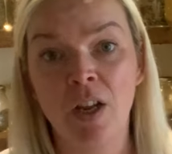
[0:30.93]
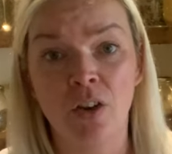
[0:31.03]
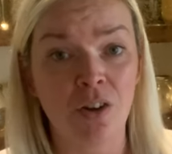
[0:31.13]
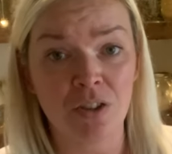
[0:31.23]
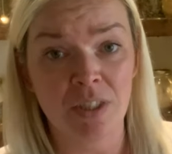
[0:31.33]

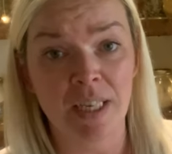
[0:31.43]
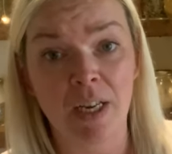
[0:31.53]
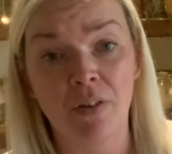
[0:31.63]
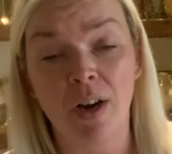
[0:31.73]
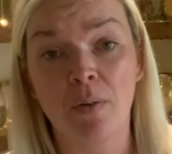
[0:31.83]
not just
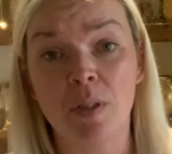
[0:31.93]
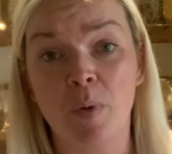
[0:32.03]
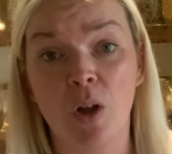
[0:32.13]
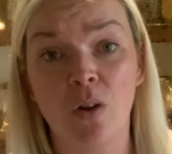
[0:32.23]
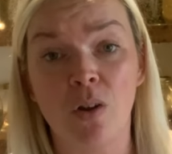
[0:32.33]
here on our
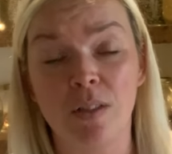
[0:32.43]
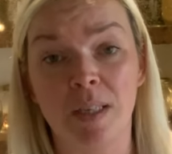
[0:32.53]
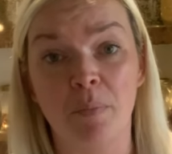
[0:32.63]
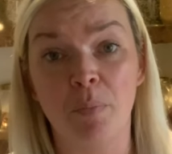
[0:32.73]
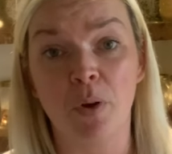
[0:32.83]
small holding,